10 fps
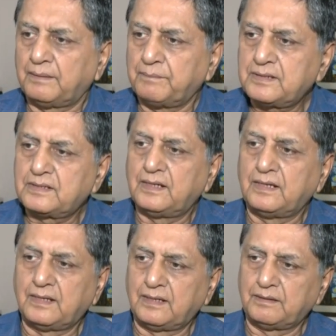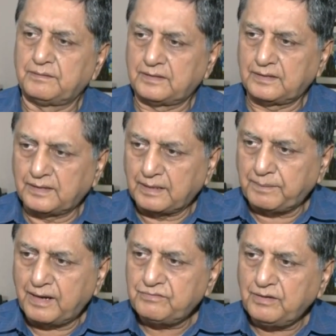But uh,
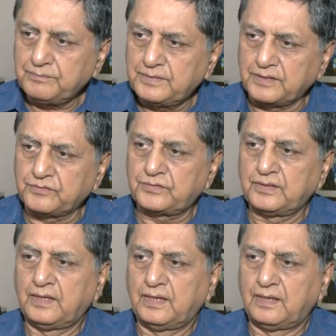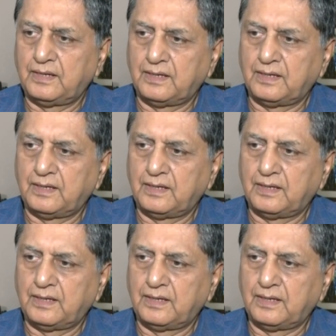apart from this, uh,